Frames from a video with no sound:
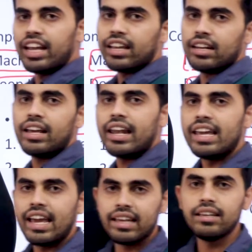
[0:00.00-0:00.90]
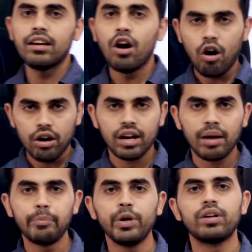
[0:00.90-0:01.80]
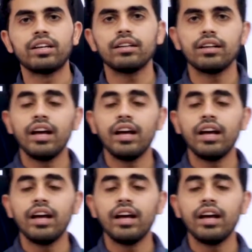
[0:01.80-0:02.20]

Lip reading: taken an AI or a computer,